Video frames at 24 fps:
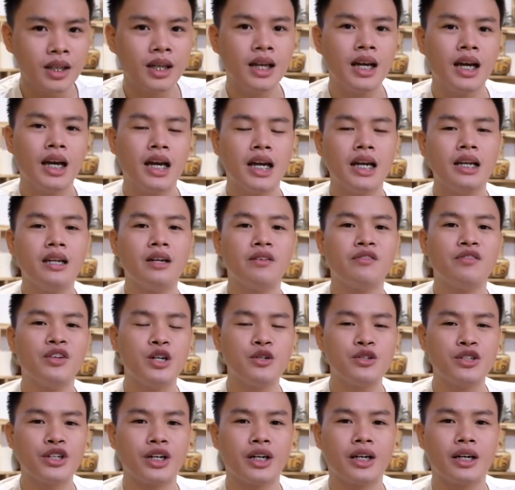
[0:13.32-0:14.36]
In the
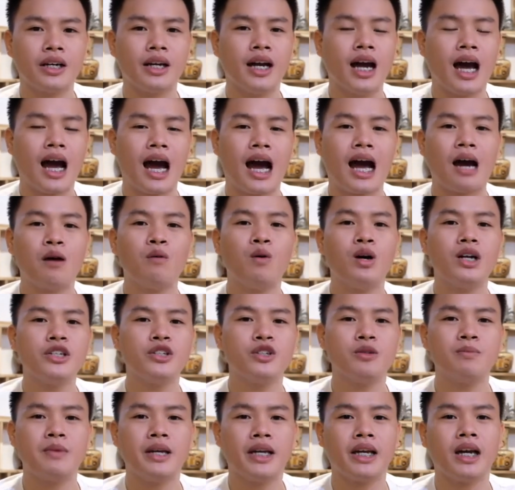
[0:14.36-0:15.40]
future, I want to
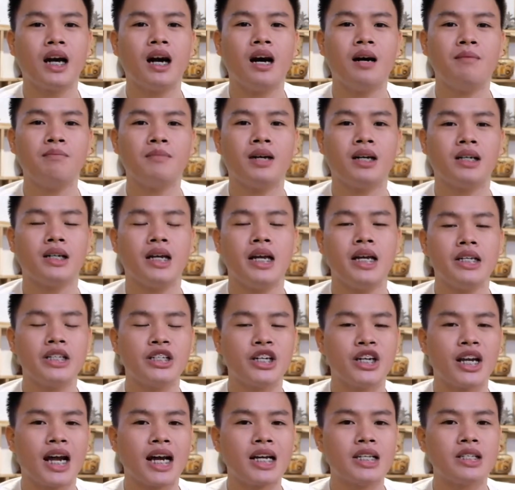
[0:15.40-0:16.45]
become an
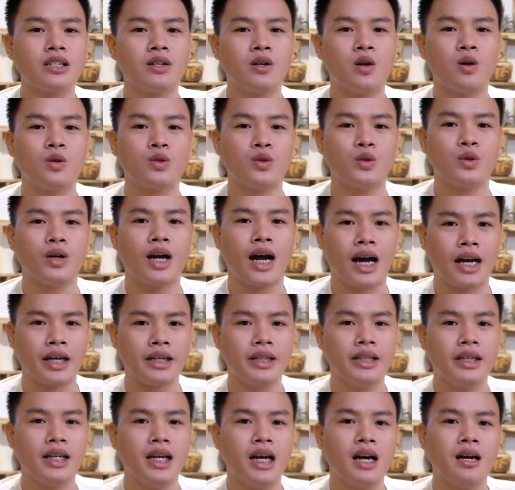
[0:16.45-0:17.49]
international tour guide
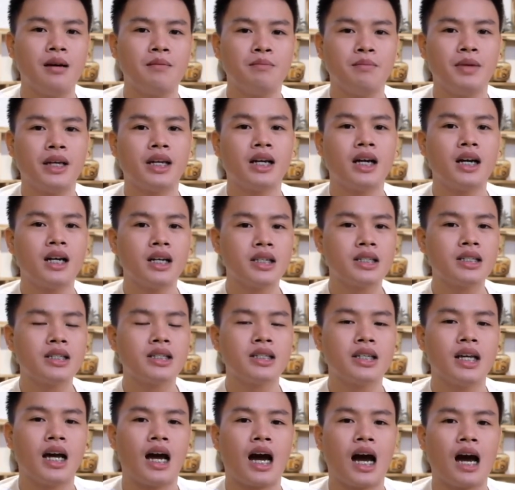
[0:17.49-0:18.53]
because
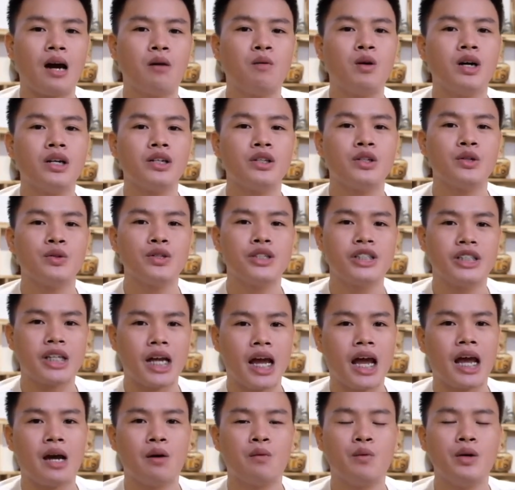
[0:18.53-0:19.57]
I want to
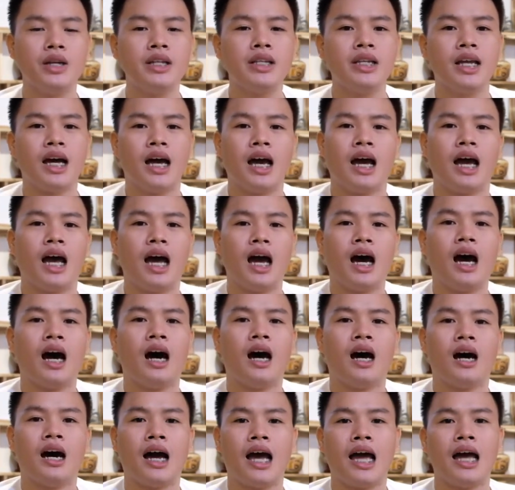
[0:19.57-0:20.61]
share with
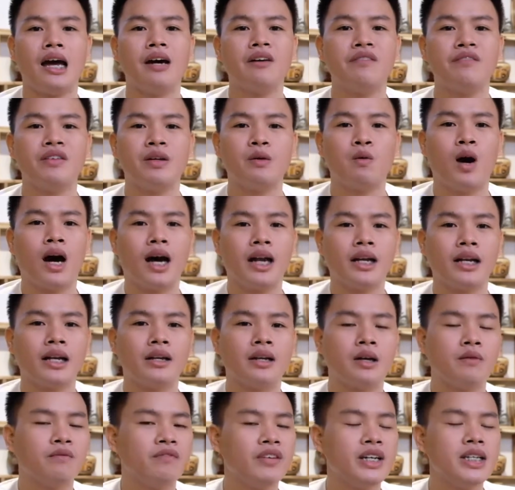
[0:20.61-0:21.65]
everyone
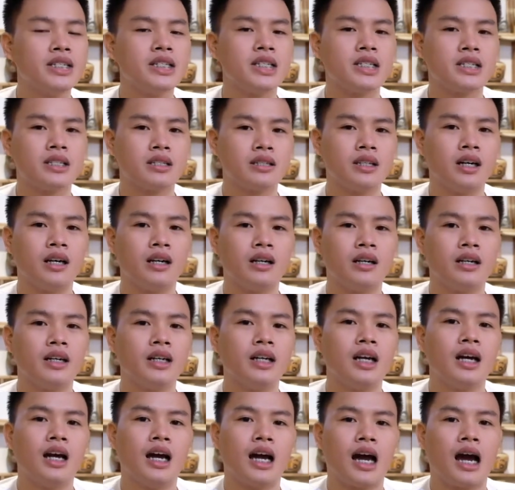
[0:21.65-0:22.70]
visitor.
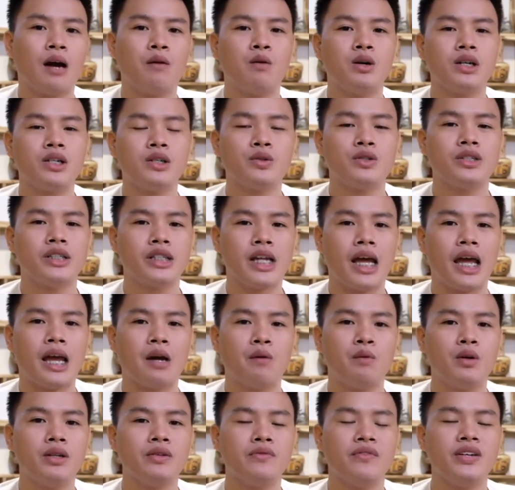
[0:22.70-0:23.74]
I want to share
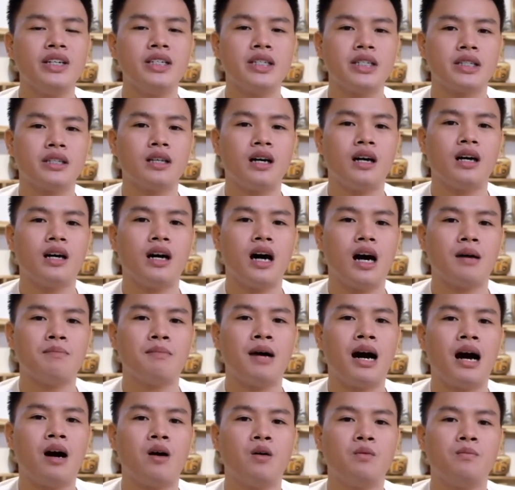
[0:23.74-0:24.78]
with visitor
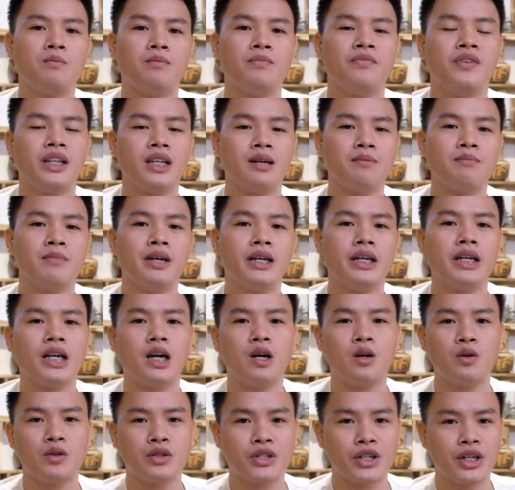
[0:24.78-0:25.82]
about Vietnamese
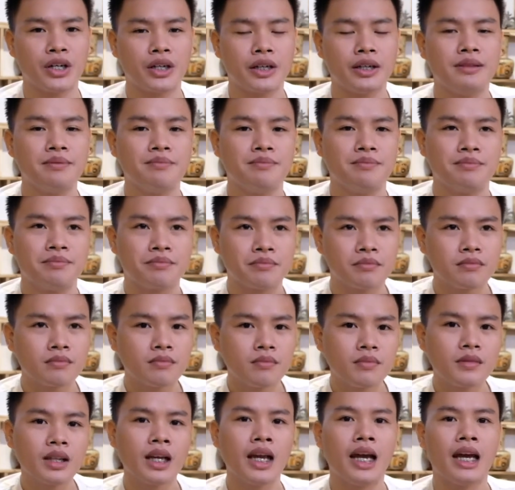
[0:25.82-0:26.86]
culture
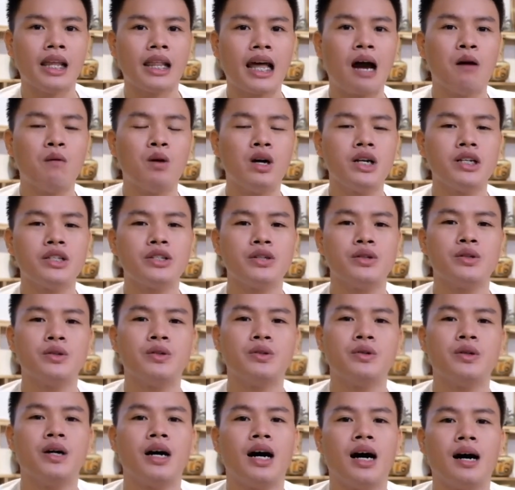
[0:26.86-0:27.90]
and I want
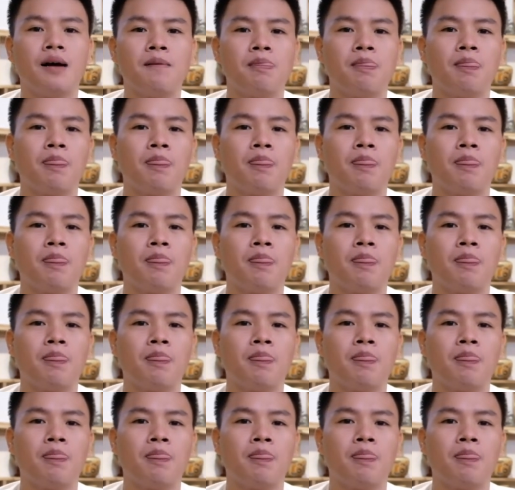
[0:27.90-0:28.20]
to